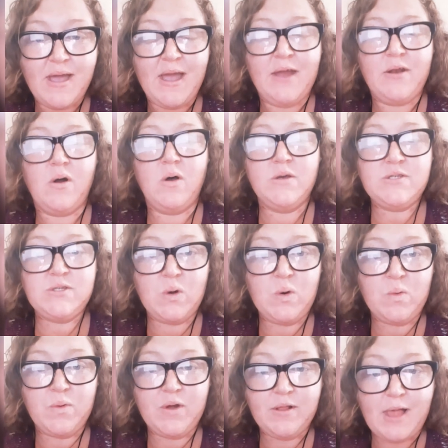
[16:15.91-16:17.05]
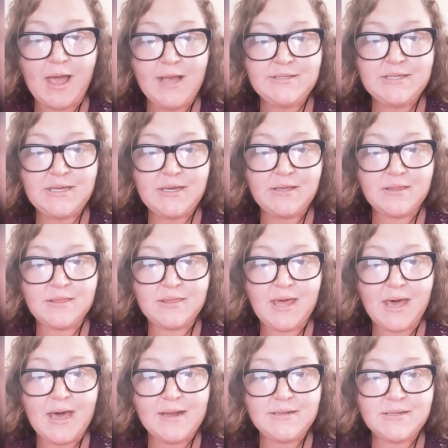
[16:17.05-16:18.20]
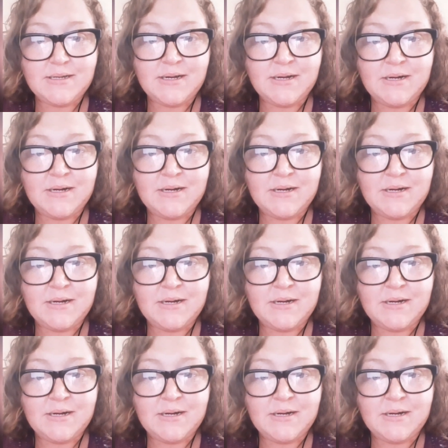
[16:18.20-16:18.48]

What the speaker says: and also realizing that